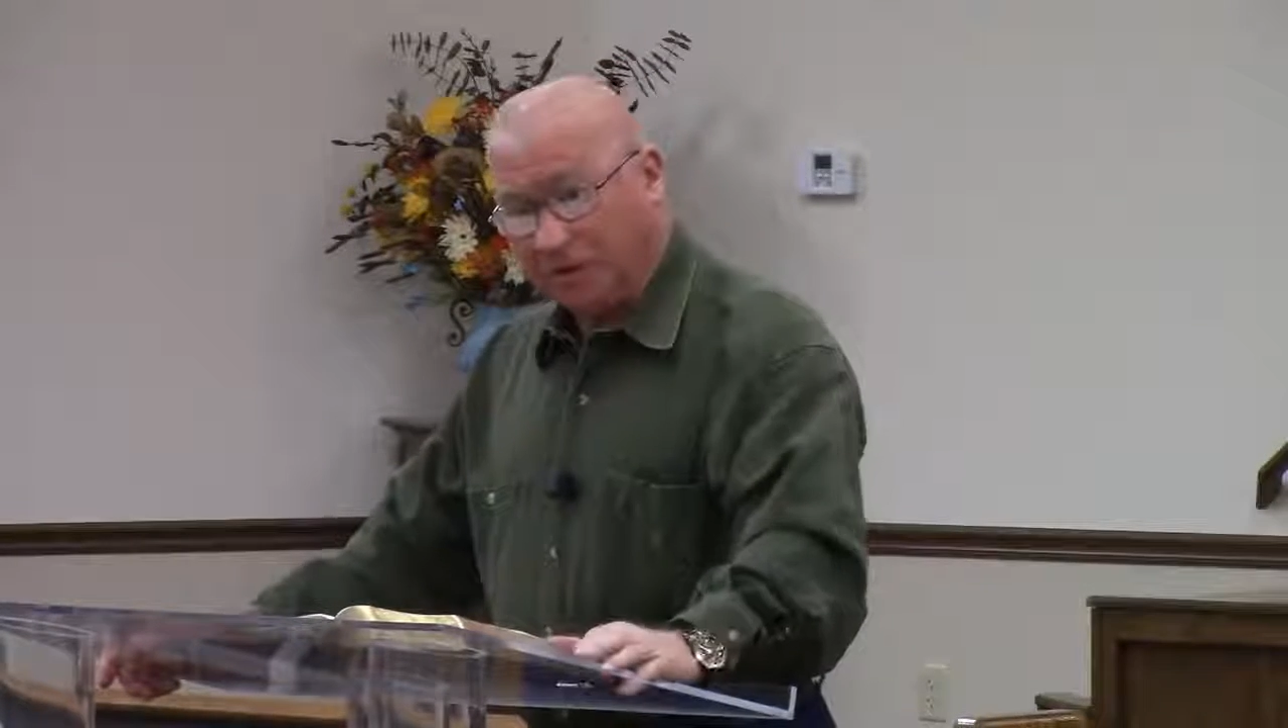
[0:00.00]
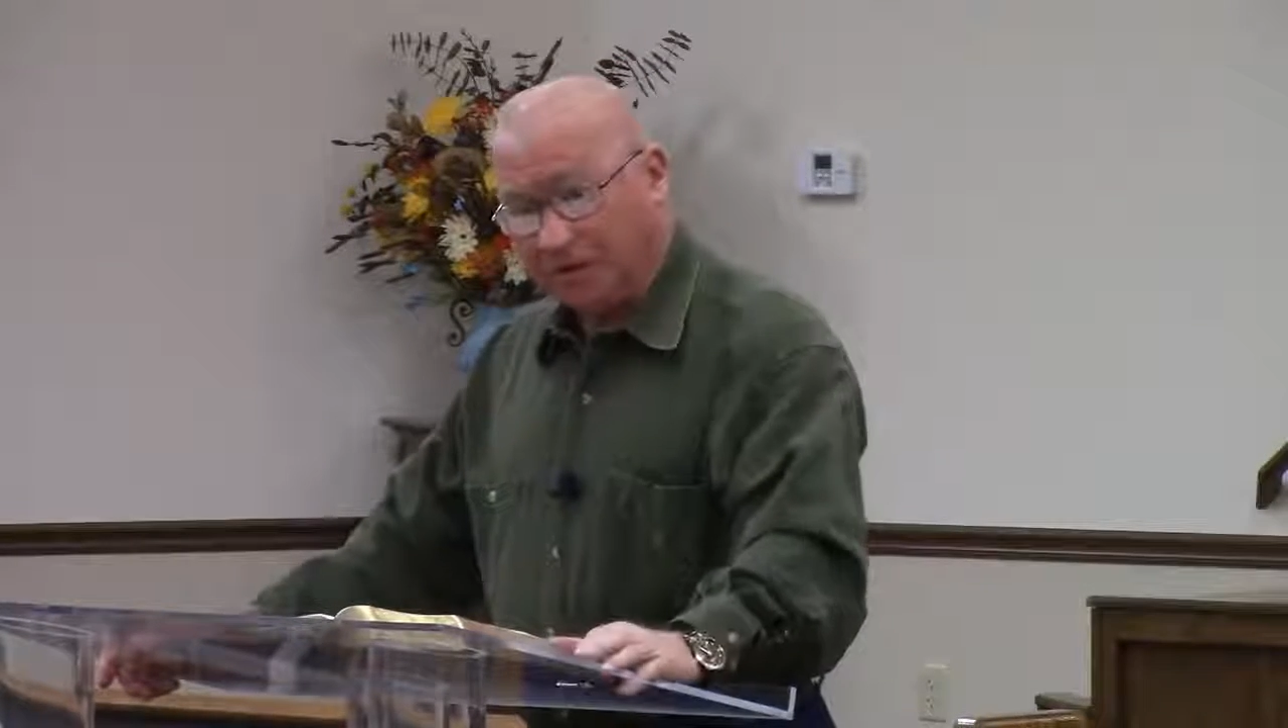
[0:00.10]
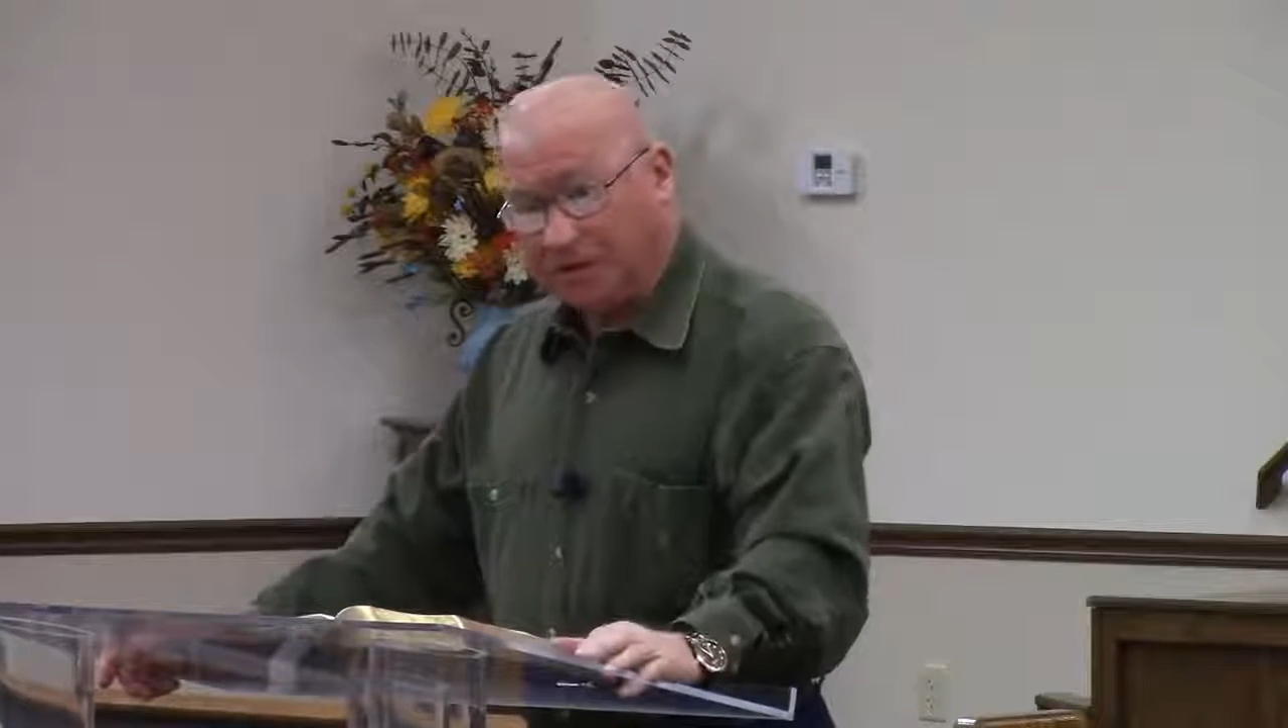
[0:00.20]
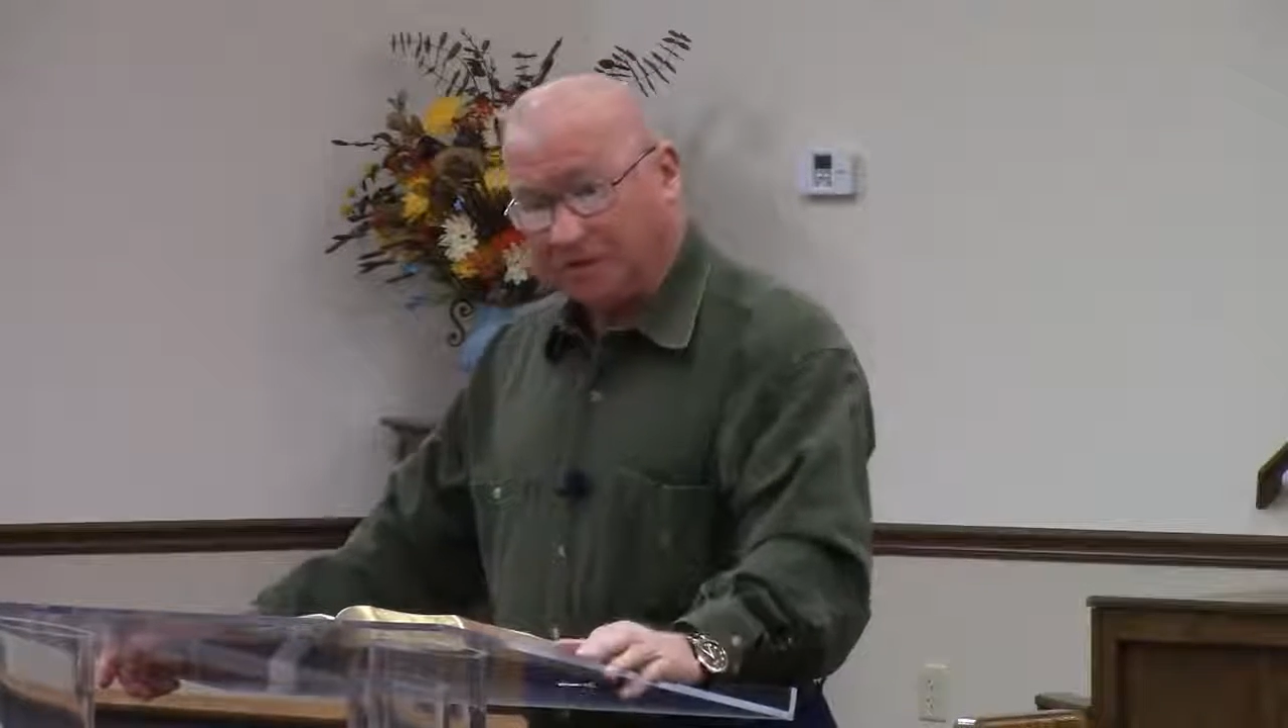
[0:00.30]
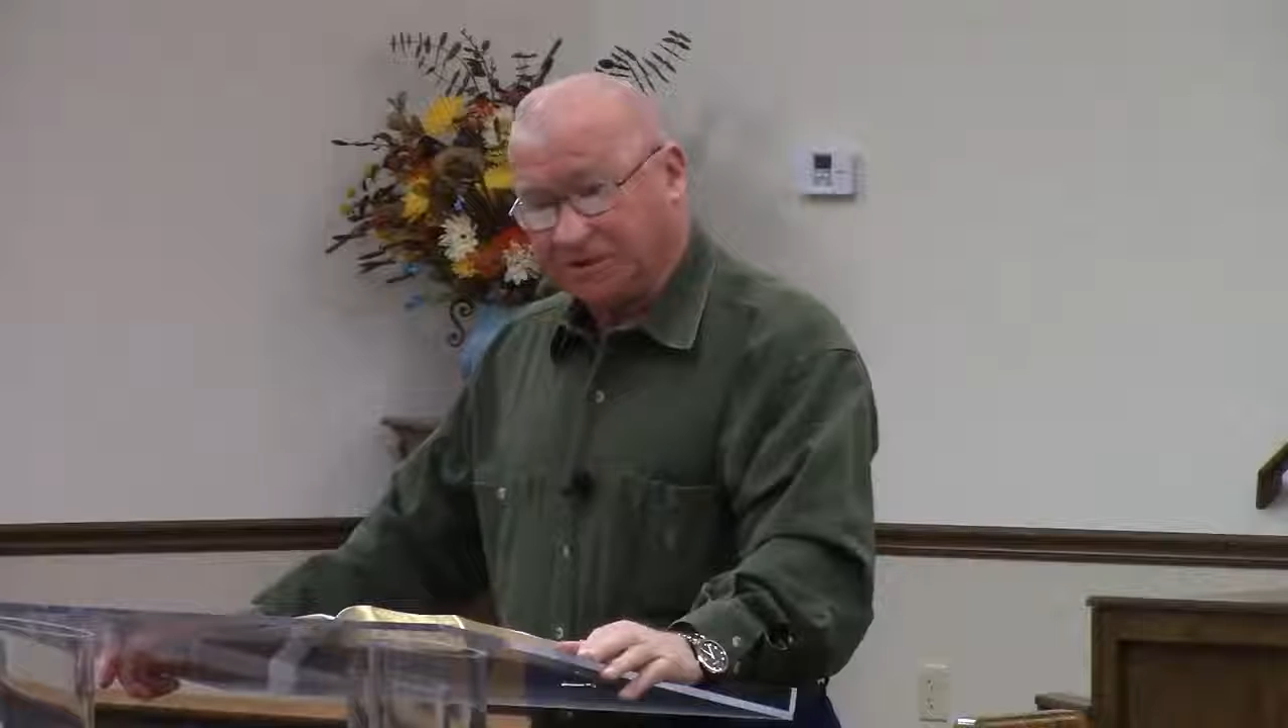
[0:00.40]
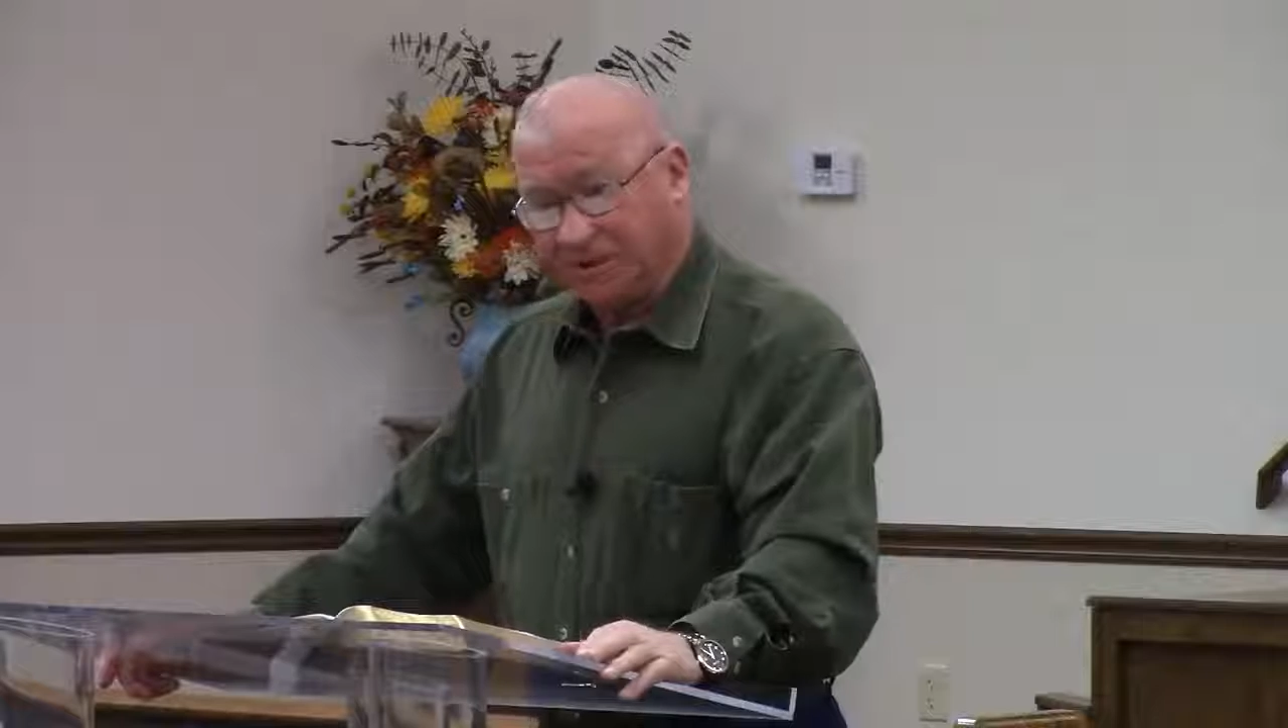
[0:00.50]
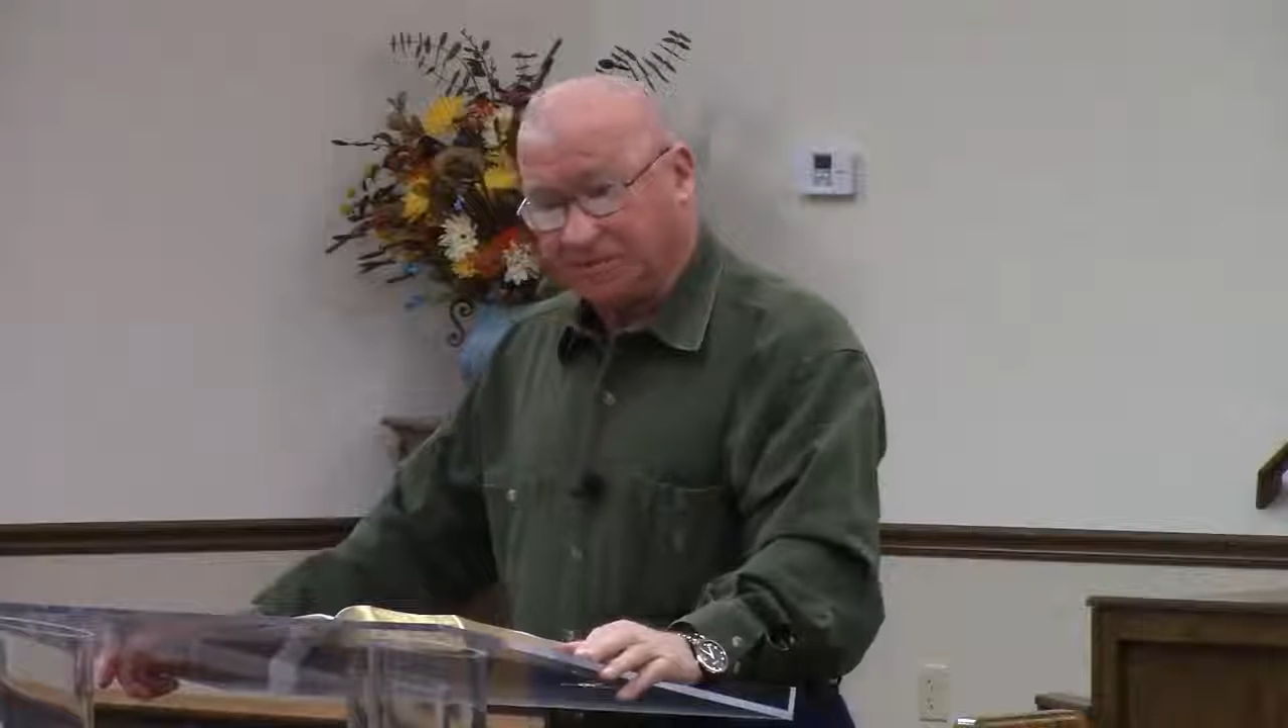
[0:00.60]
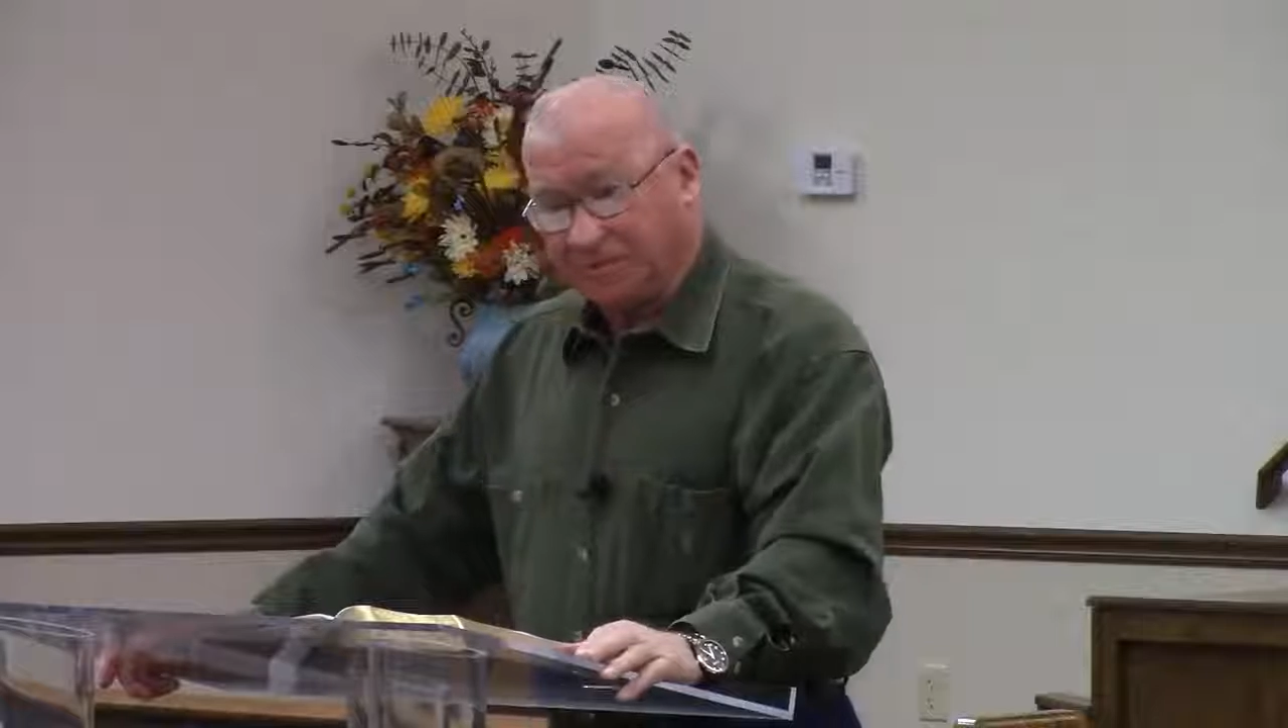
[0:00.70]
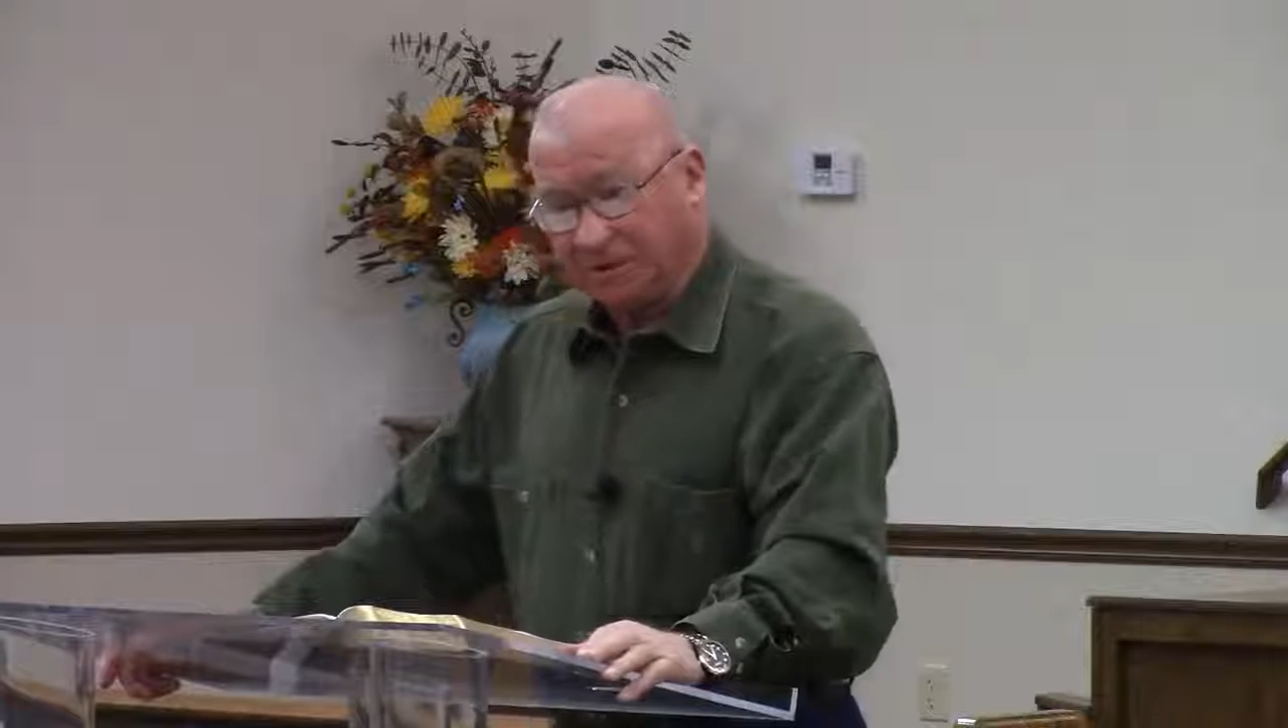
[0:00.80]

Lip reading: need to get something,